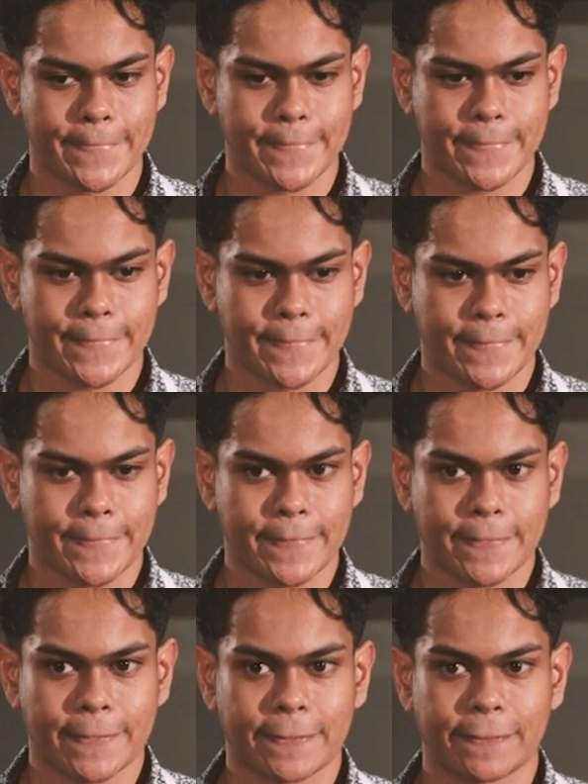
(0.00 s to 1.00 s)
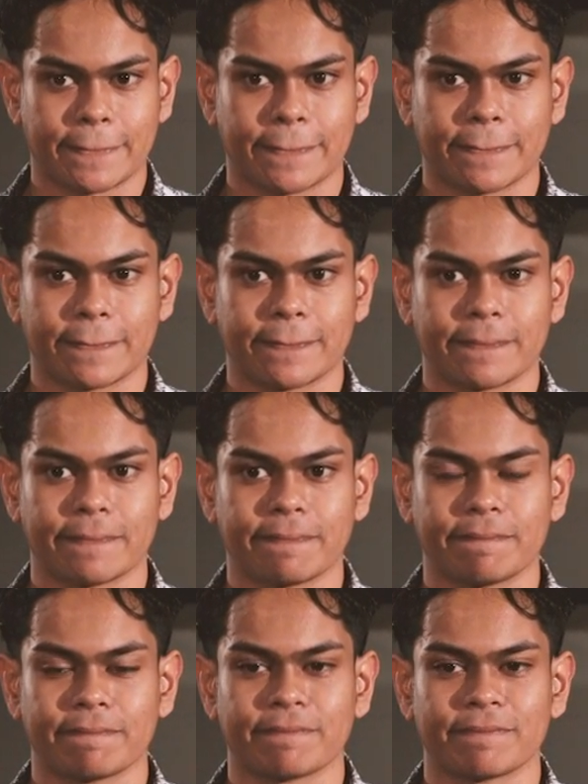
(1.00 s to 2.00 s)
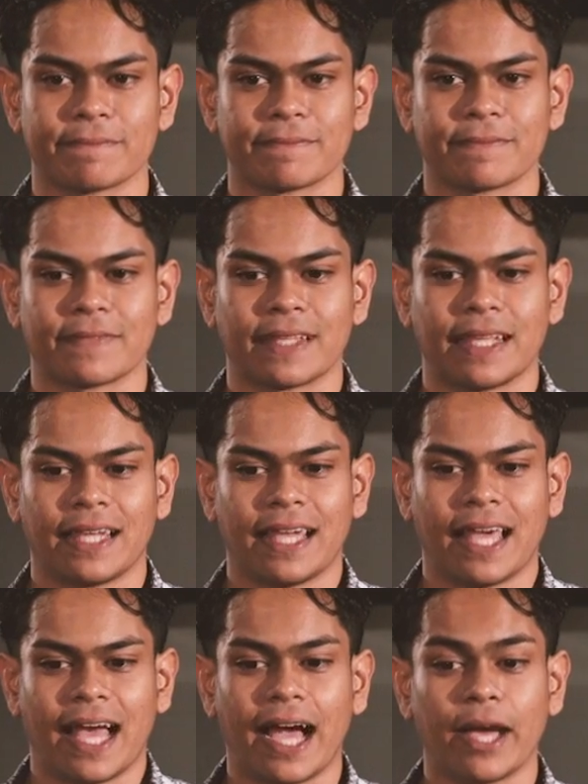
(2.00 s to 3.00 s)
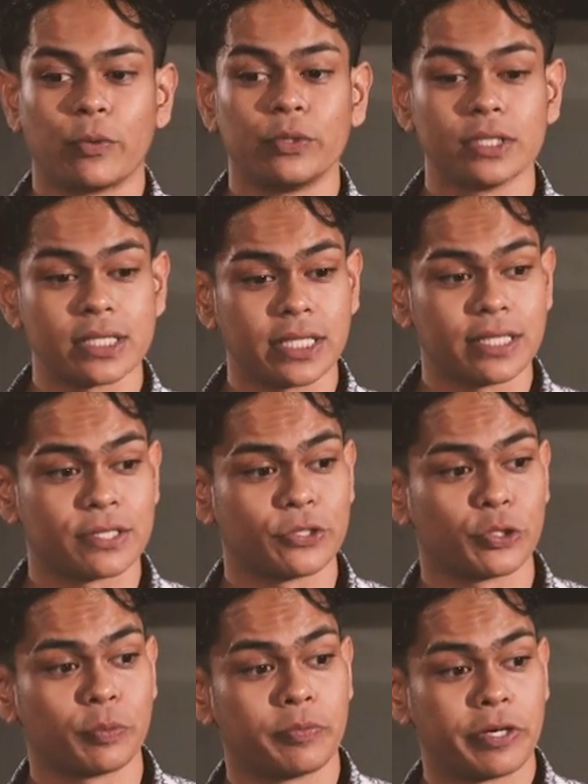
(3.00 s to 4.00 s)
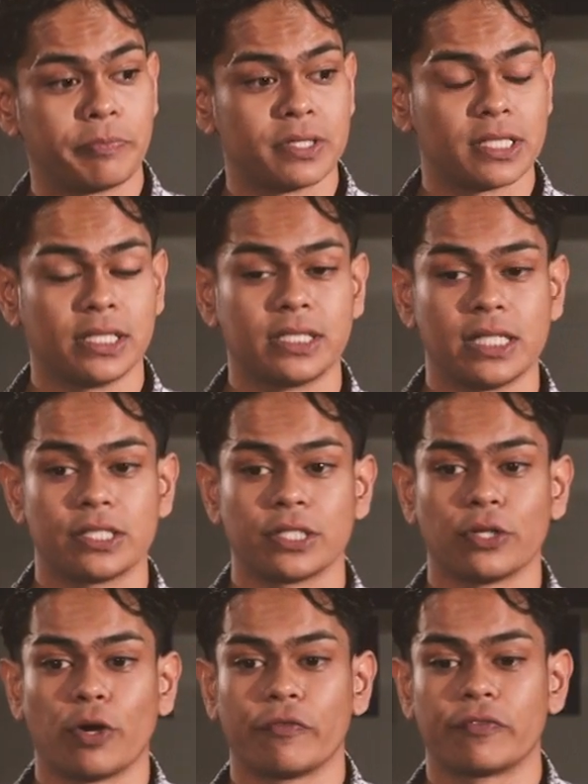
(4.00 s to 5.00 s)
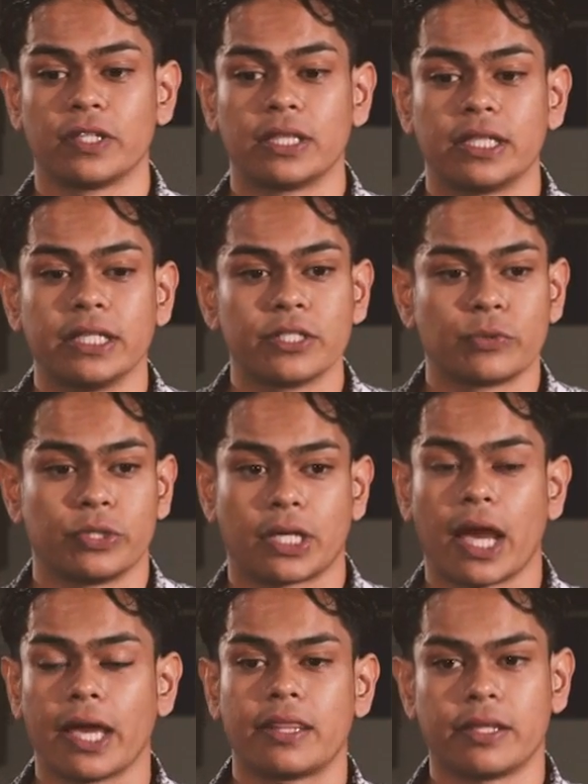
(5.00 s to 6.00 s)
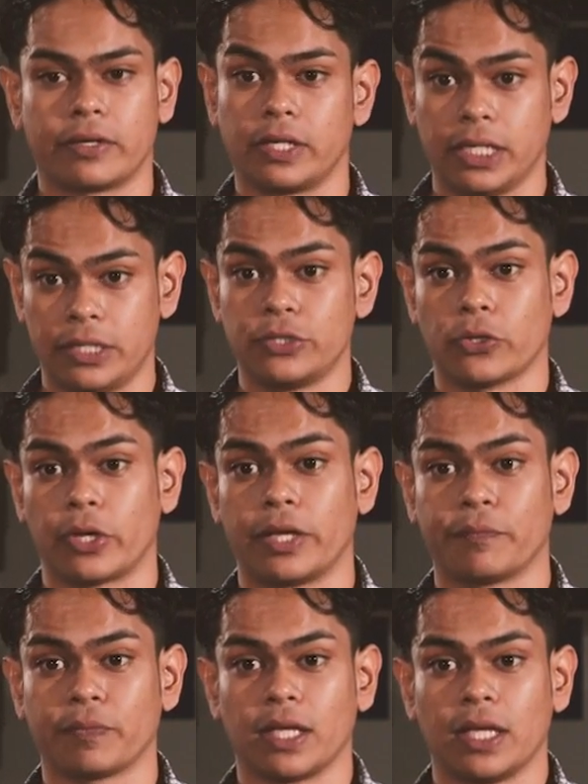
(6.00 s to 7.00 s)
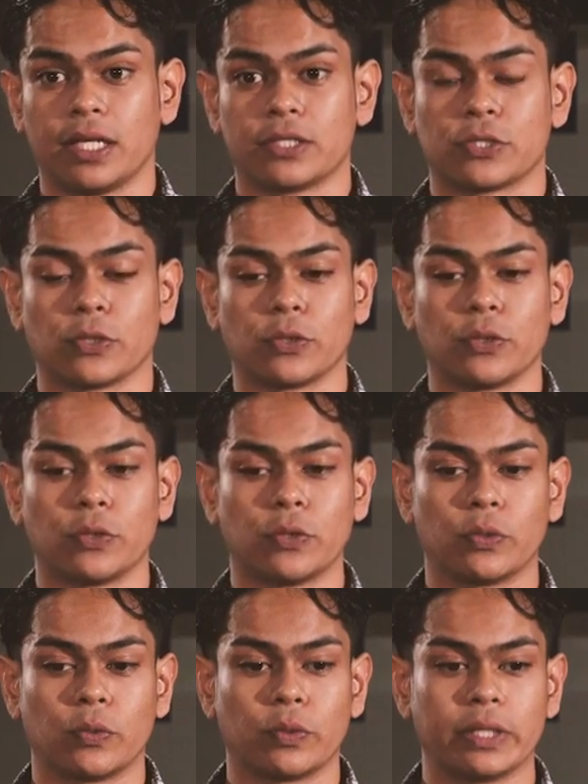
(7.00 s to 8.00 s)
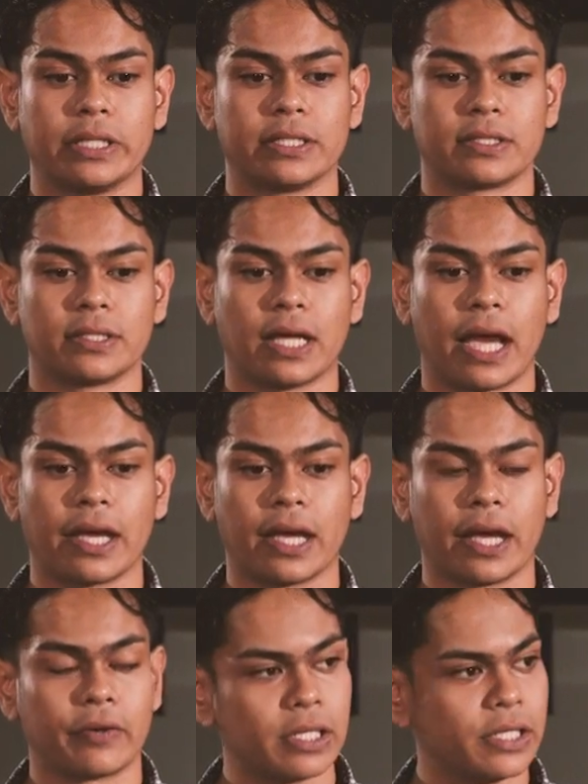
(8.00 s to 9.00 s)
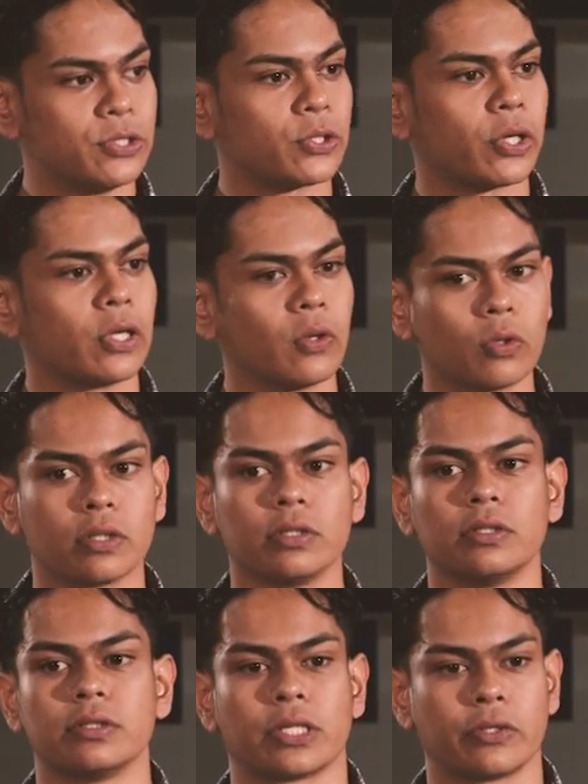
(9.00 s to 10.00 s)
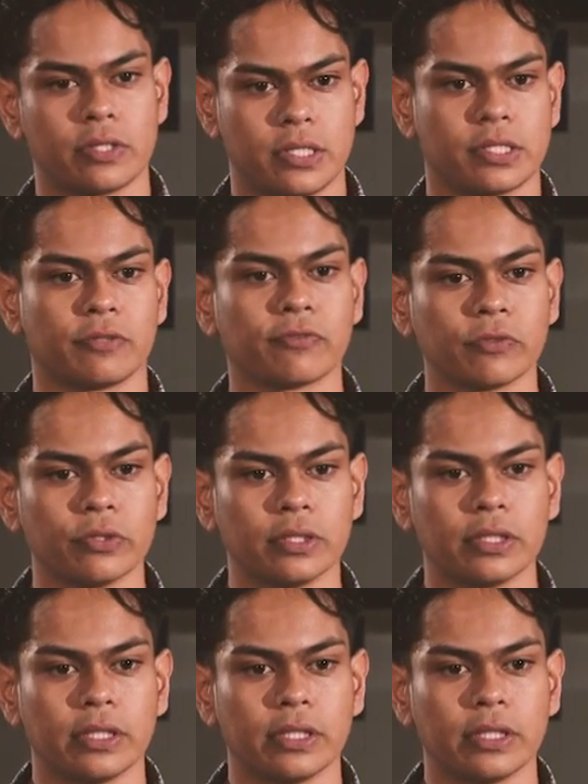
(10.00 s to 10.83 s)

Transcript: Hmm. See, this is a true representation of I would say it's true representation of the things which I thoroughly enjoy. So it, I, I really enjoy local Southeast Asian food